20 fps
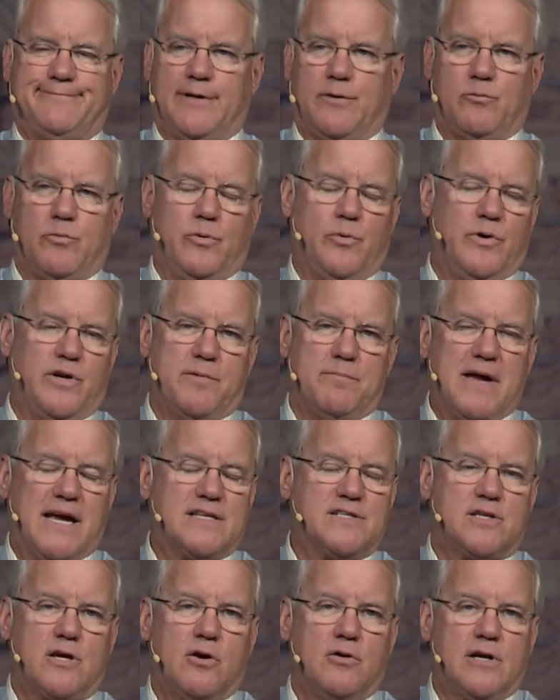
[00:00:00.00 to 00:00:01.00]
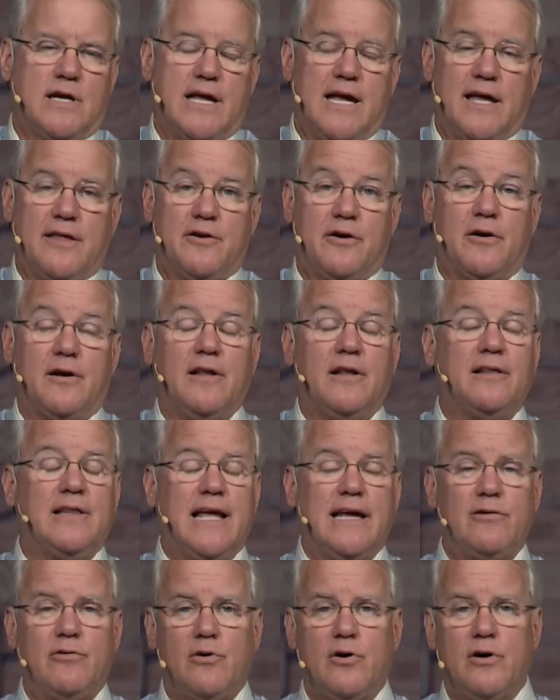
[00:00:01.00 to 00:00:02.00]
we went to Mexico together.
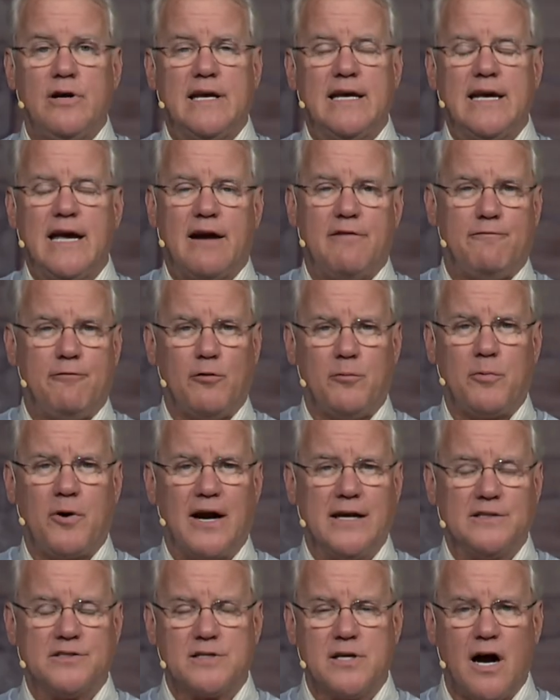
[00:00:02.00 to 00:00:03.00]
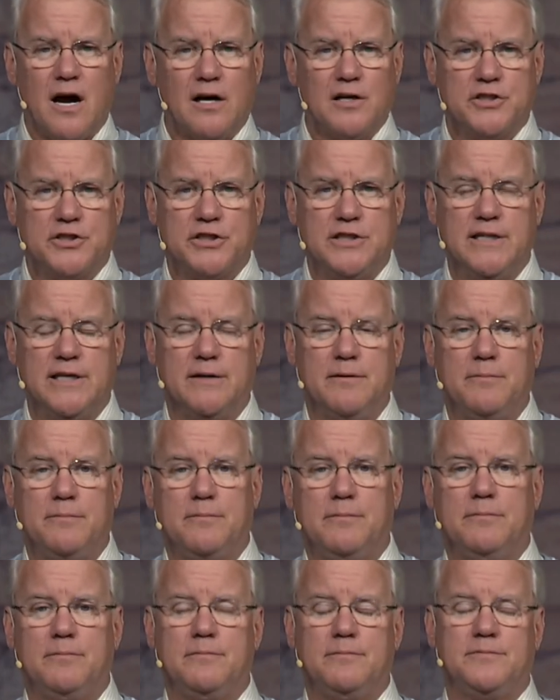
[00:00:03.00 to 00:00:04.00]
Later on, he got a Fulbright scholarship
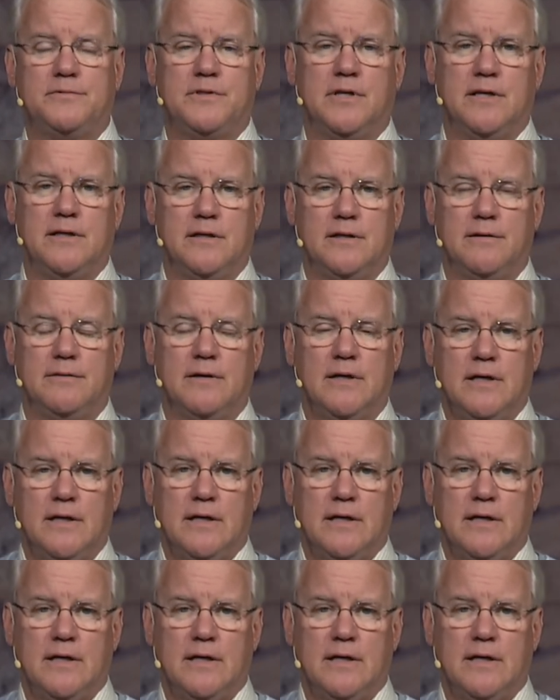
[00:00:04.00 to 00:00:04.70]
to